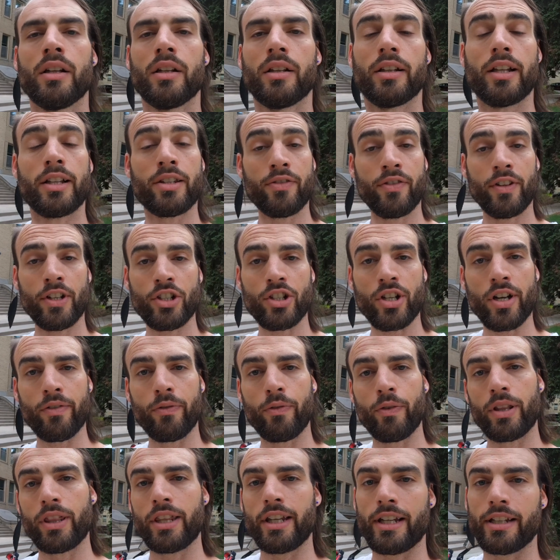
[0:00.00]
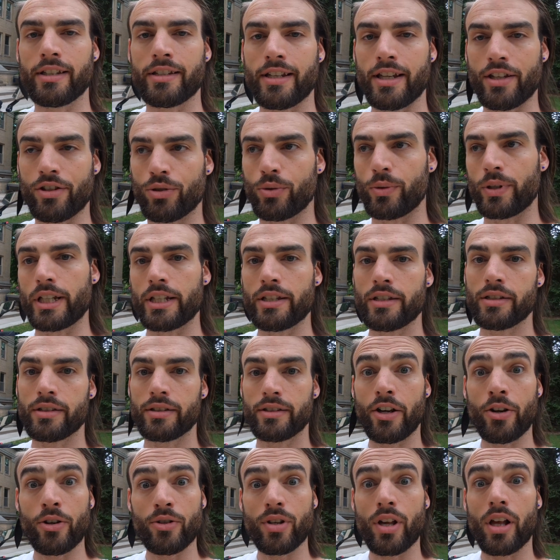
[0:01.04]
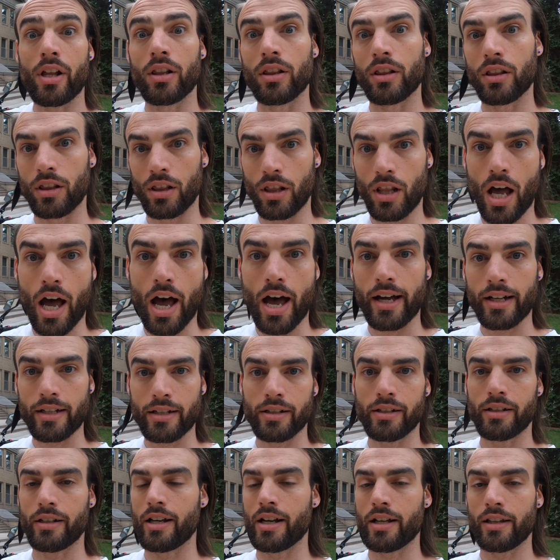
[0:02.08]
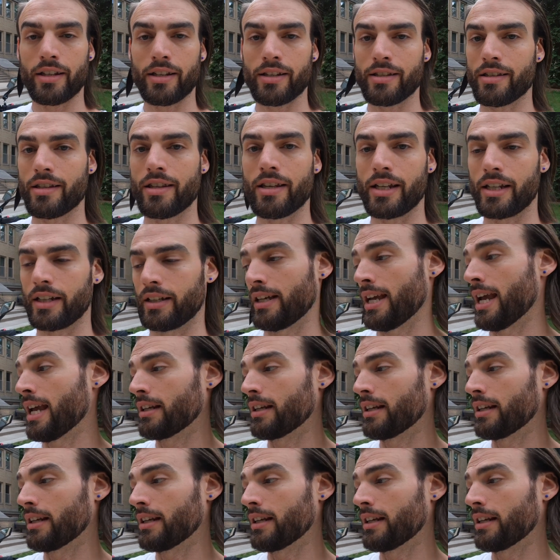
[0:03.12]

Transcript: Let's finish off with the accessories. There's a lot on this thing,